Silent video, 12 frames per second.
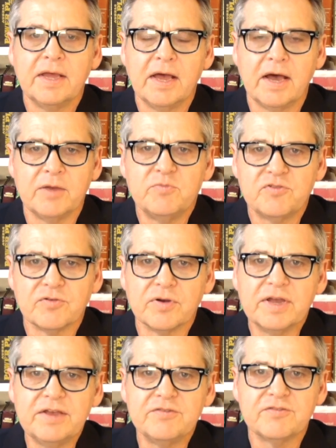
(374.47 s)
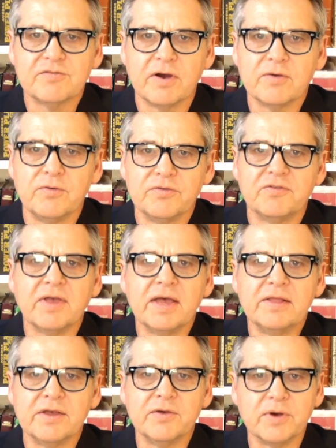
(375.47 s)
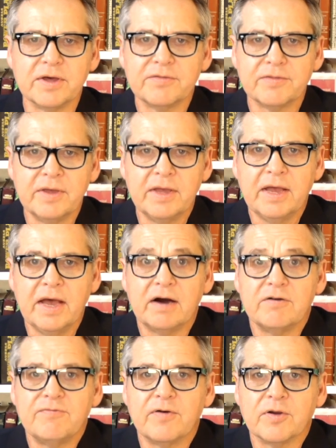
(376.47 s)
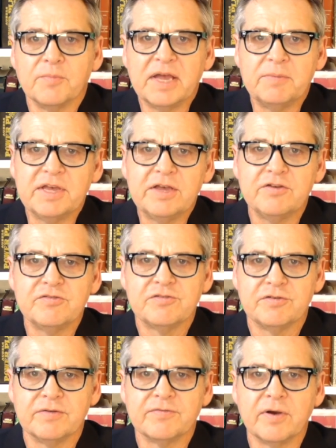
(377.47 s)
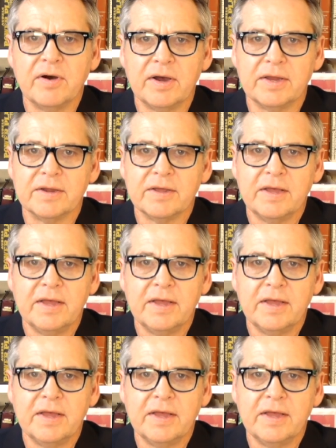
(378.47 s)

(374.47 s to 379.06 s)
I'm sure he struggles daily with how far maybe he should have gone.